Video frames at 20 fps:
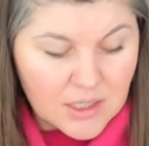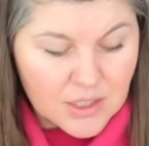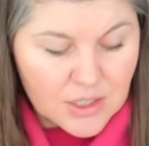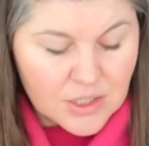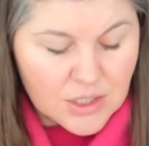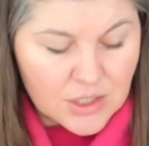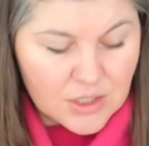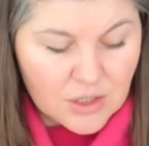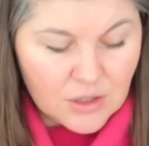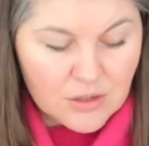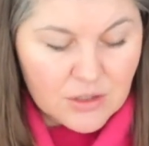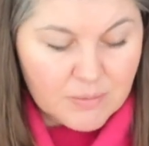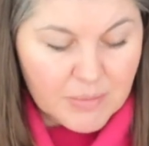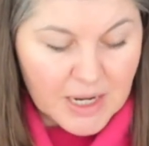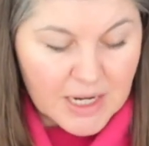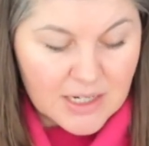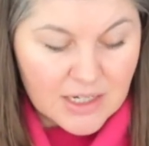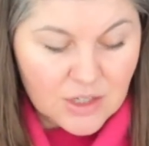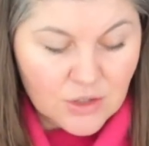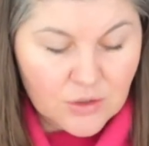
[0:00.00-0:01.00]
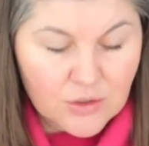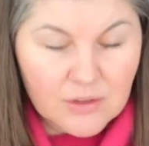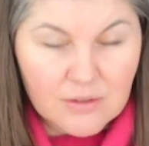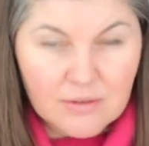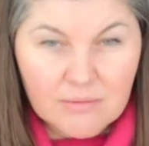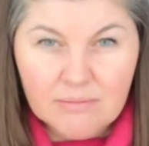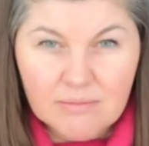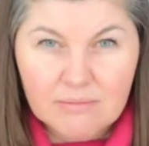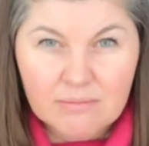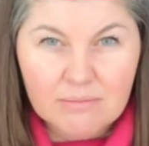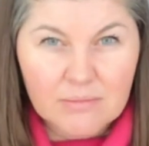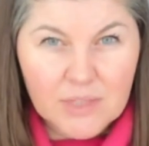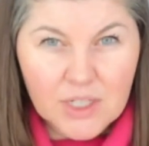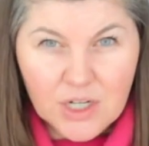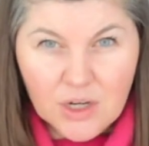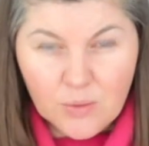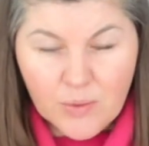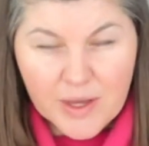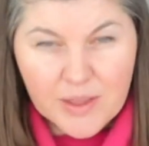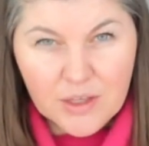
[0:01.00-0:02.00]
So depending on
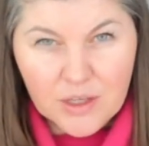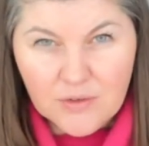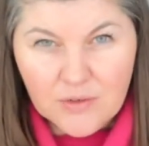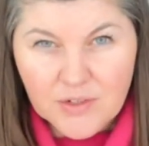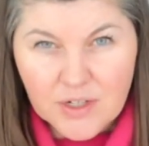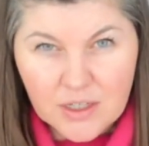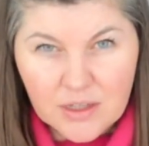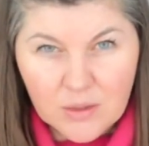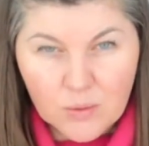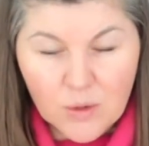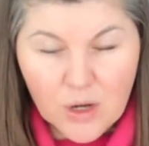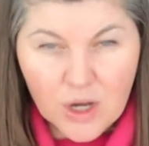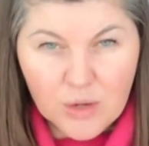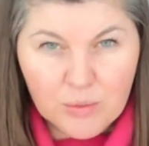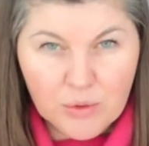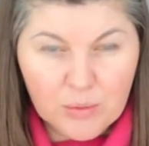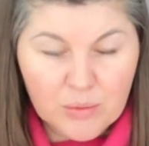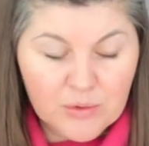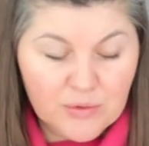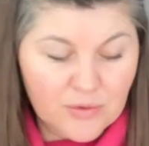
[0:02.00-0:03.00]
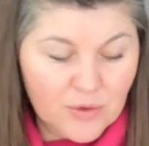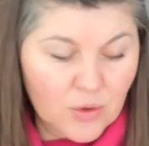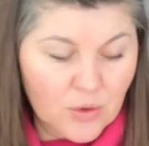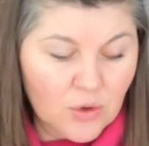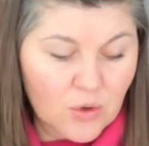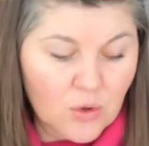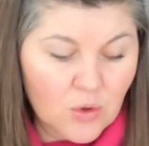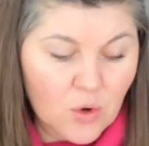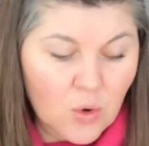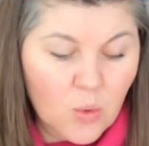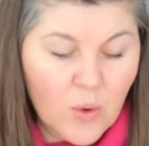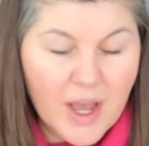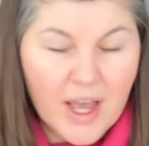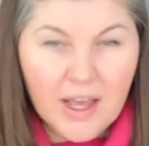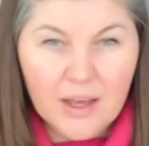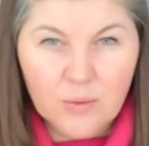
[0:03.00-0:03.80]
whether you've done the workbook before or